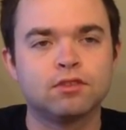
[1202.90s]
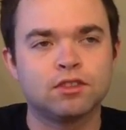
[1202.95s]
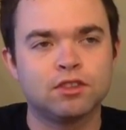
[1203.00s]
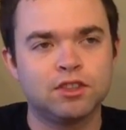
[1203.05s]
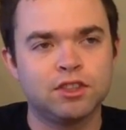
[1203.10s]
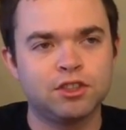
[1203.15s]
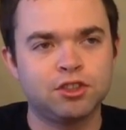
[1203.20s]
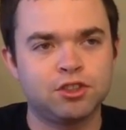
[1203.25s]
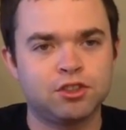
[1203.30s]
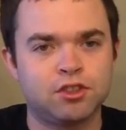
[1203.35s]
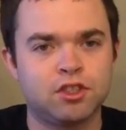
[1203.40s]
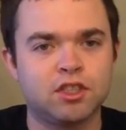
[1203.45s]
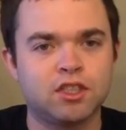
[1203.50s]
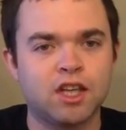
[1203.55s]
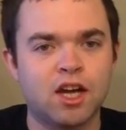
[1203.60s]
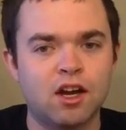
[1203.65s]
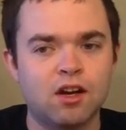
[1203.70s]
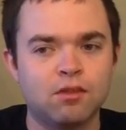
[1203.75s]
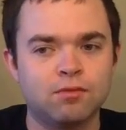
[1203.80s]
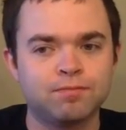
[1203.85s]
Interesting
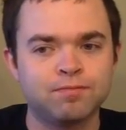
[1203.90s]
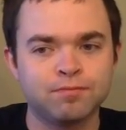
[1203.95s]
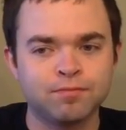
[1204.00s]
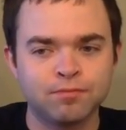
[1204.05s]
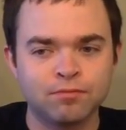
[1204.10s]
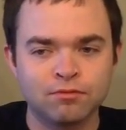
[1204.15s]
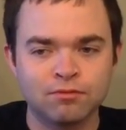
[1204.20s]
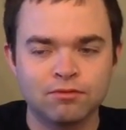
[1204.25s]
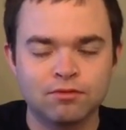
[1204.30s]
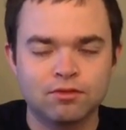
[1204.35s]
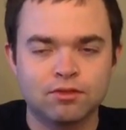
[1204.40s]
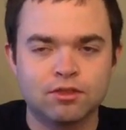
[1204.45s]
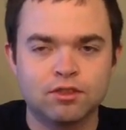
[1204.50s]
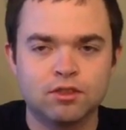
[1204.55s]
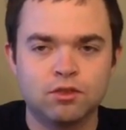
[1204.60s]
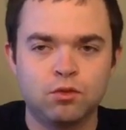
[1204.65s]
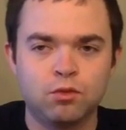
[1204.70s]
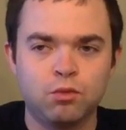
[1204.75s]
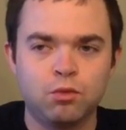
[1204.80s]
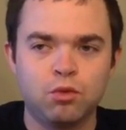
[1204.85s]
now.
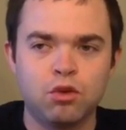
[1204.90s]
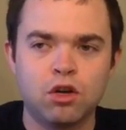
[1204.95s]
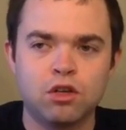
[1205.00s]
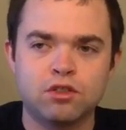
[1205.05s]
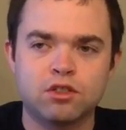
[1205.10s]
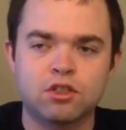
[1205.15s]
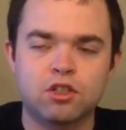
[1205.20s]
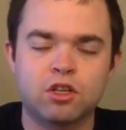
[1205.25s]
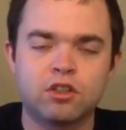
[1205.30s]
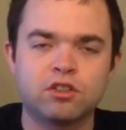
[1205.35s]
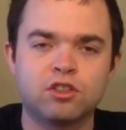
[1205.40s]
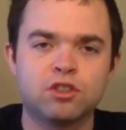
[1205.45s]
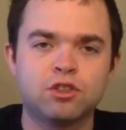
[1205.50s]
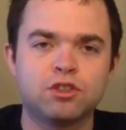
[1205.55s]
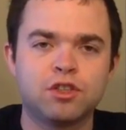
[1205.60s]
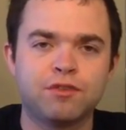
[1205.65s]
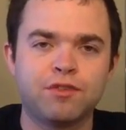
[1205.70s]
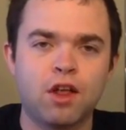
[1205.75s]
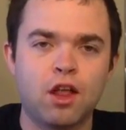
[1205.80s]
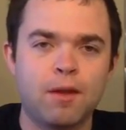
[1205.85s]
What's starting to
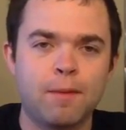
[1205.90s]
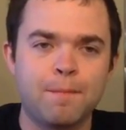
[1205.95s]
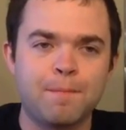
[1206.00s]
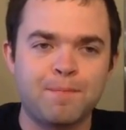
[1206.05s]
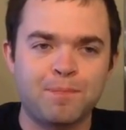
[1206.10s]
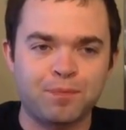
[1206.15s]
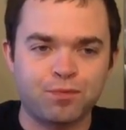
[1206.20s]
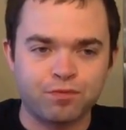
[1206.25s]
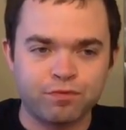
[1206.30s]
develop,